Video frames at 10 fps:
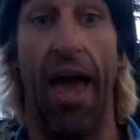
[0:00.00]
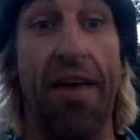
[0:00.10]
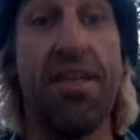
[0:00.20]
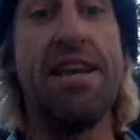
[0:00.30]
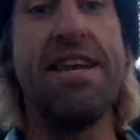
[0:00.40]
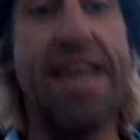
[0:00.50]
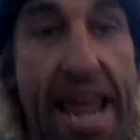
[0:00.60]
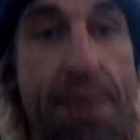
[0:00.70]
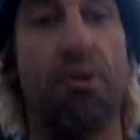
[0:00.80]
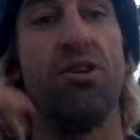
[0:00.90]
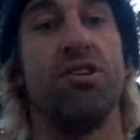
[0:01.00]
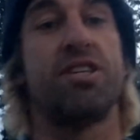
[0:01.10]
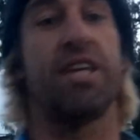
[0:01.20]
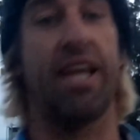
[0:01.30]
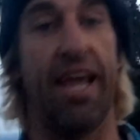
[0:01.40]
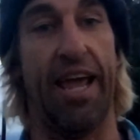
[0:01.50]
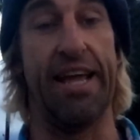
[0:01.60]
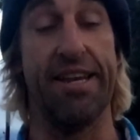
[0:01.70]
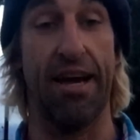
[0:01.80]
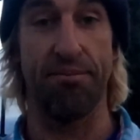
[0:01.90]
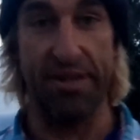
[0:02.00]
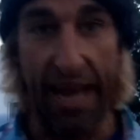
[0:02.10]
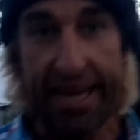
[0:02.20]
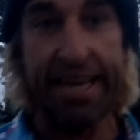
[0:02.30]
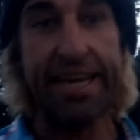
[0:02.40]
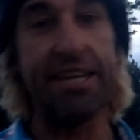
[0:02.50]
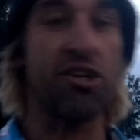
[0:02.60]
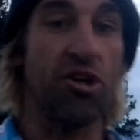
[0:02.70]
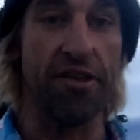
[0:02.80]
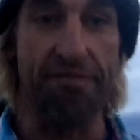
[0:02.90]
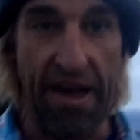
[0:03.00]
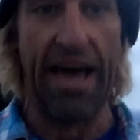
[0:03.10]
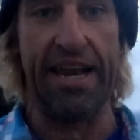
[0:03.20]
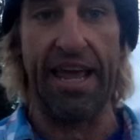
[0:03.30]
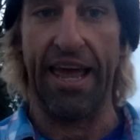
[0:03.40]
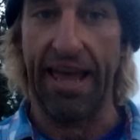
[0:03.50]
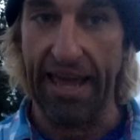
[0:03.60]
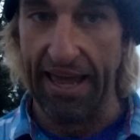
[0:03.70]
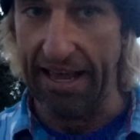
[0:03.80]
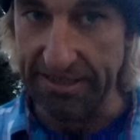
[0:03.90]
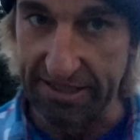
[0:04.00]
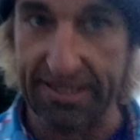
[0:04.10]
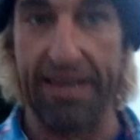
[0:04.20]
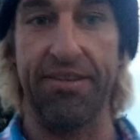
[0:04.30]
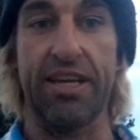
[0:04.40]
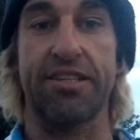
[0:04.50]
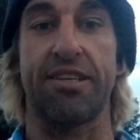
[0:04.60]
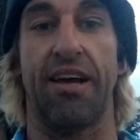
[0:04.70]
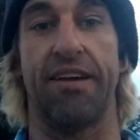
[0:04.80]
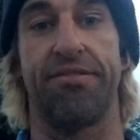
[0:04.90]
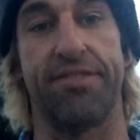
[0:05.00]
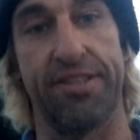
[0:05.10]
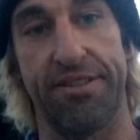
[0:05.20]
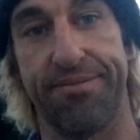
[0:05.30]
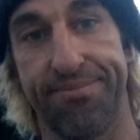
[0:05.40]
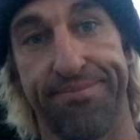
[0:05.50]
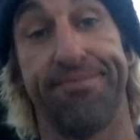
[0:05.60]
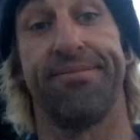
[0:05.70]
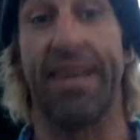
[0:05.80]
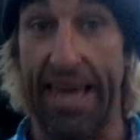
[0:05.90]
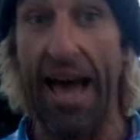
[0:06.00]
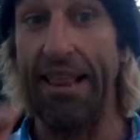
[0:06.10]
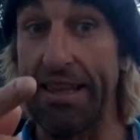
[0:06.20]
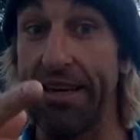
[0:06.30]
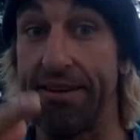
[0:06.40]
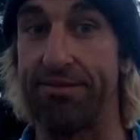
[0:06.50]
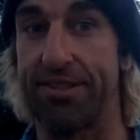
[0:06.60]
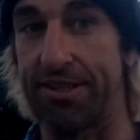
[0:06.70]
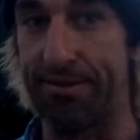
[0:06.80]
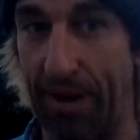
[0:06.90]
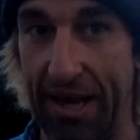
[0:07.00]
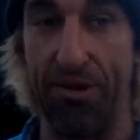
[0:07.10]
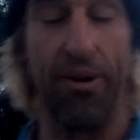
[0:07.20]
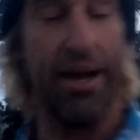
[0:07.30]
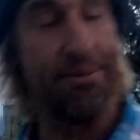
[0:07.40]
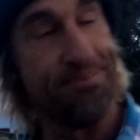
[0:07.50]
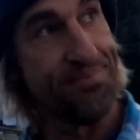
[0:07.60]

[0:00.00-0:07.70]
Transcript: And the neighbors end up taking it to the vet and saving its life, dude. The cat lives, dude, by the way.